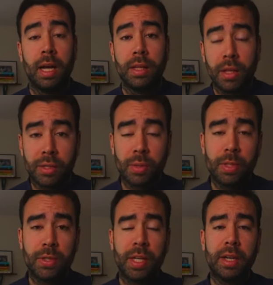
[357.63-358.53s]
The customer
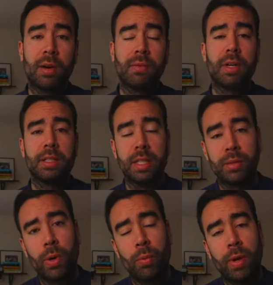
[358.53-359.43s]
journey canvas is
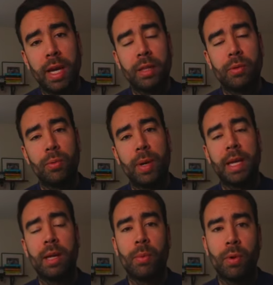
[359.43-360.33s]
one way to
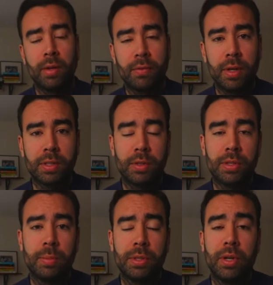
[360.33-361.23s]
make a more advanced
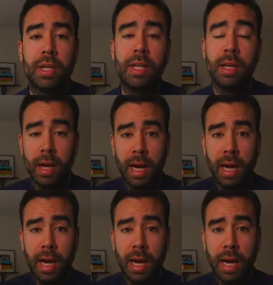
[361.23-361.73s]
customer journey.